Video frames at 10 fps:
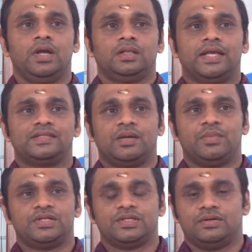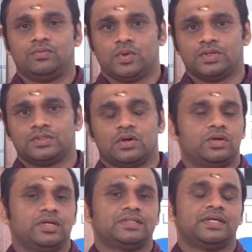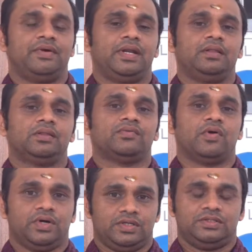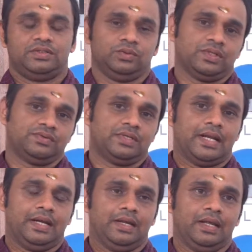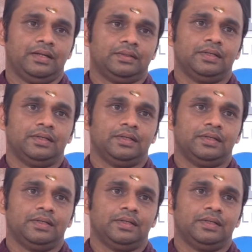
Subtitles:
The examination was on the 17th of August 2019